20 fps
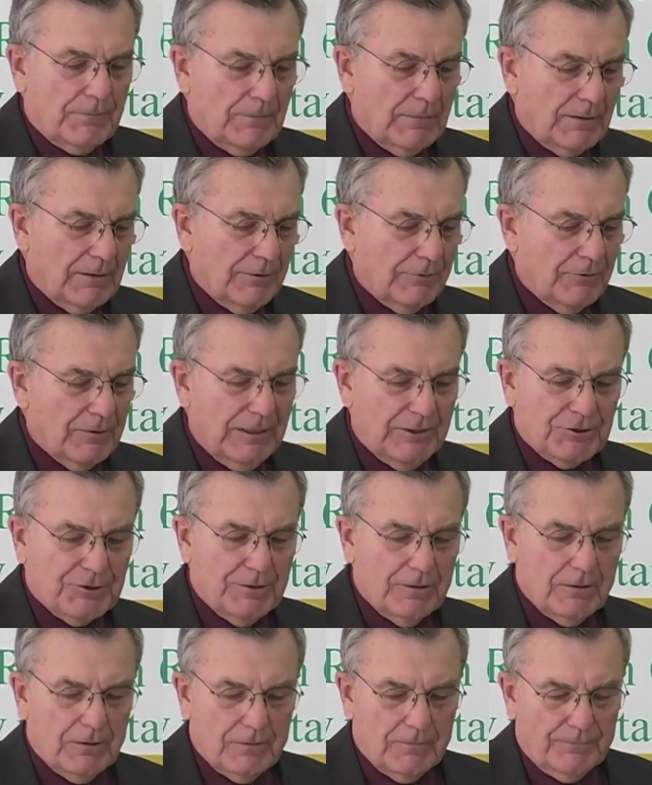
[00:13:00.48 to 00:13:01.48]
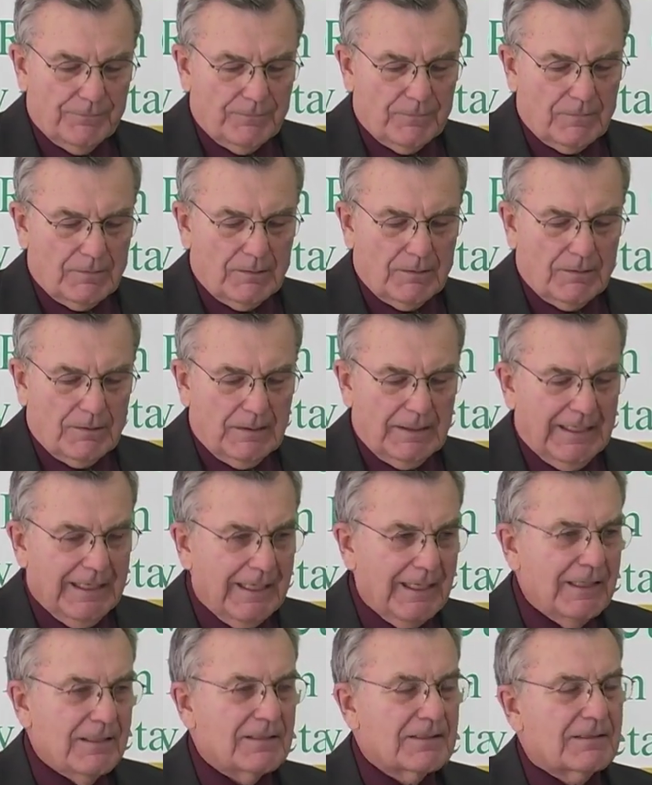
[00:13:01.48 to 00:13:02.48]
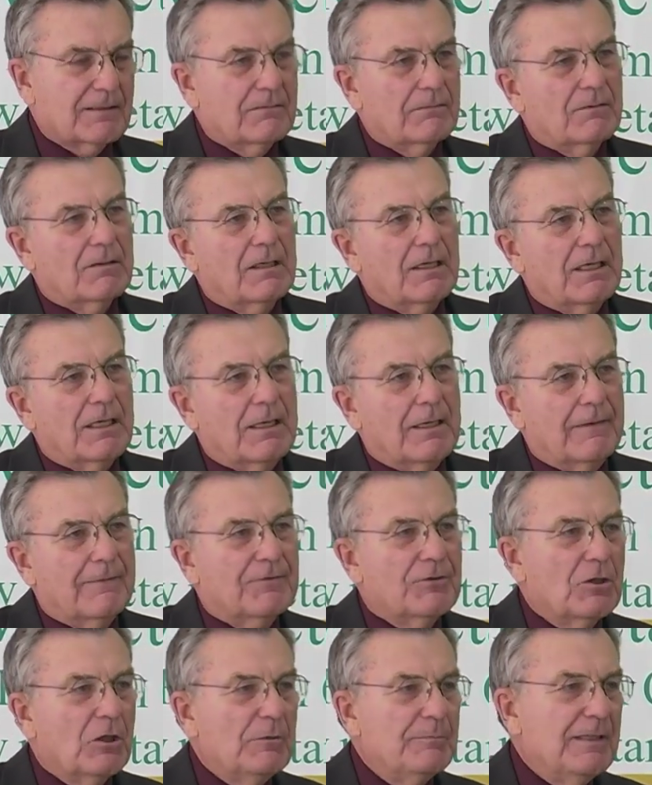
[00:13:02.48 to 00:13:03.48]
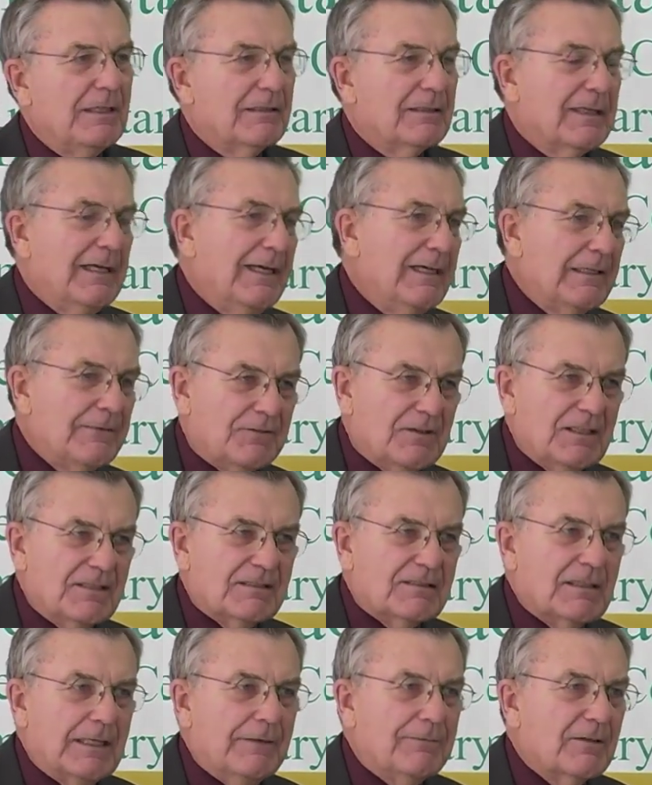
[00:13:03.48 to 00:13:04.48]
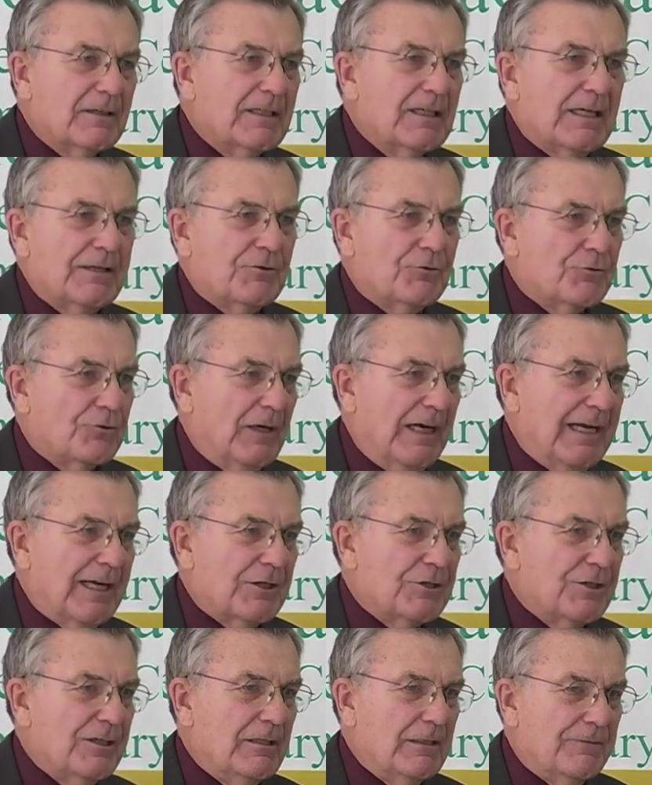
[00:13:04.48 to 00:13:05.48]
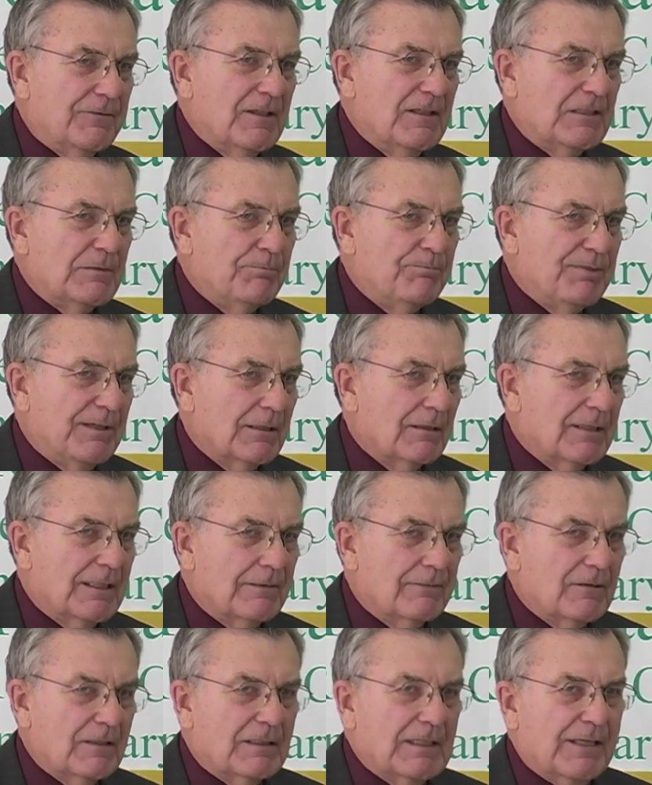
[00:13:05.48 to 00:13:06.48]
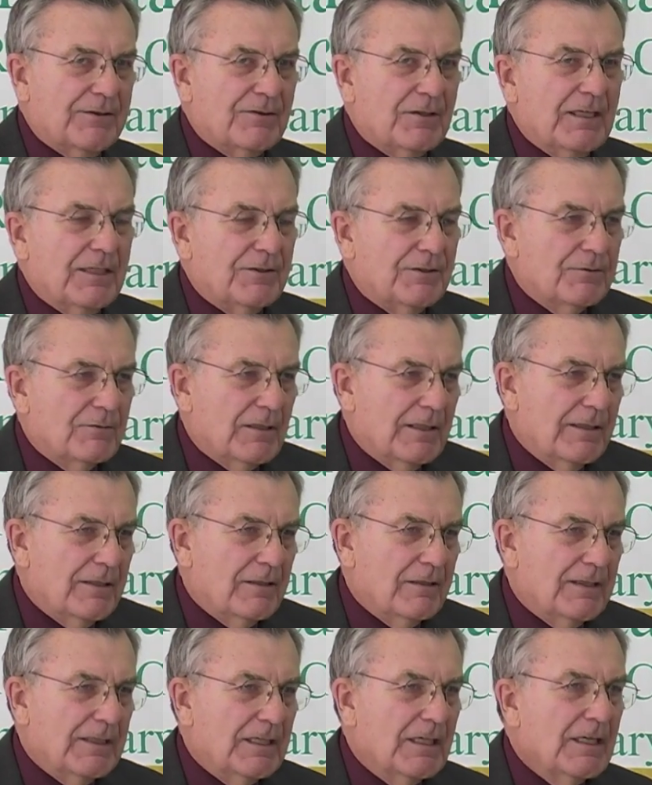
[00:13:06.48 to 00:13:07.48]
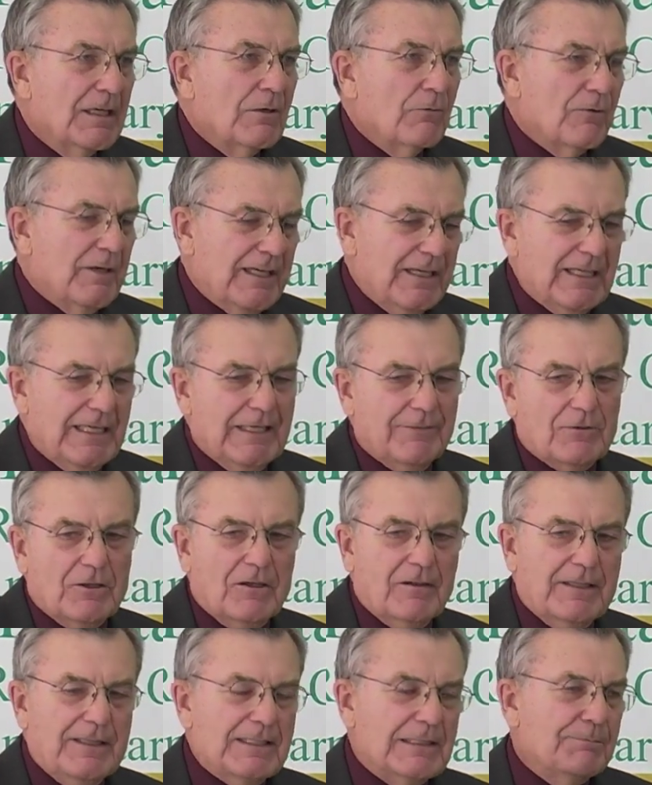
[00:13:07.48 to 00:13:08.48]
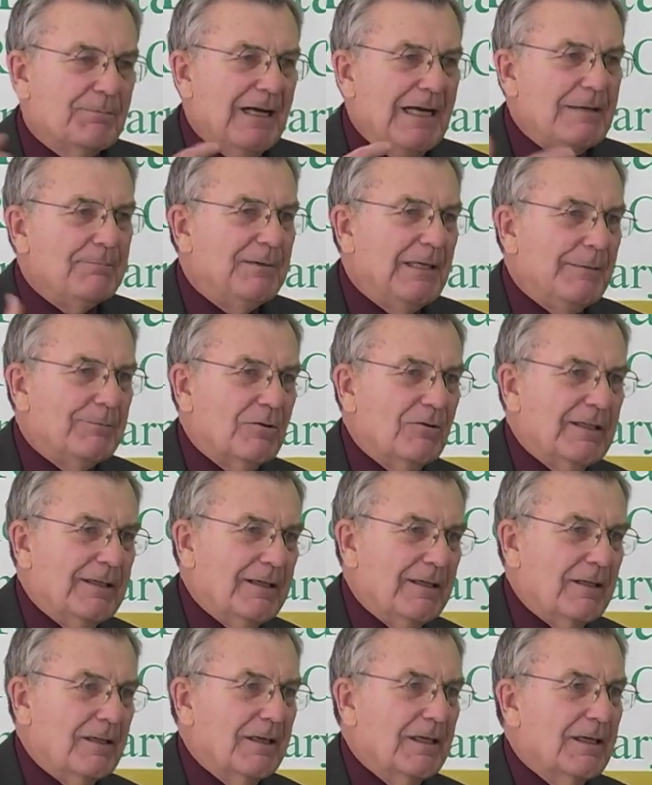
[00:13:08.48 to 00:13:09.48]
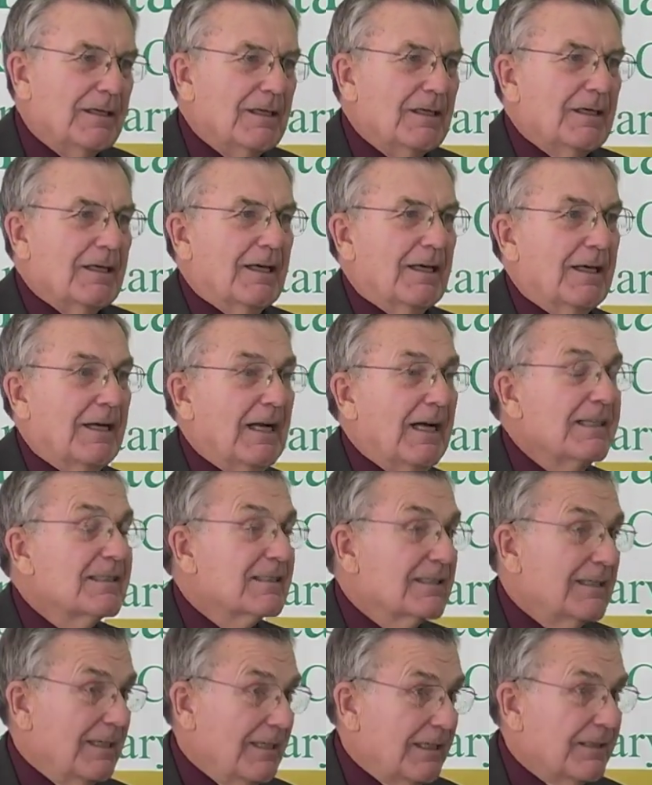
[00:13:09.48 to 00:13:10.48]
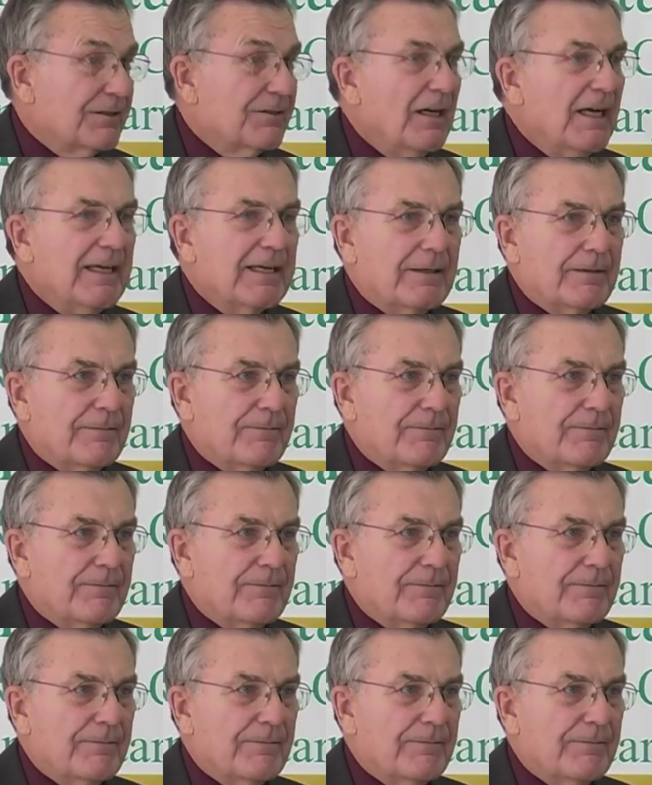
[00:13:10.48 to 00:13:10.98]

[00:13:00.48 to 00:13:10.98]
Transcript: congressional aides have told me, Ken, if this ever got traction, if this bill ever got into a hearing, we'd have all these bond people in here. And I'd say, that's right.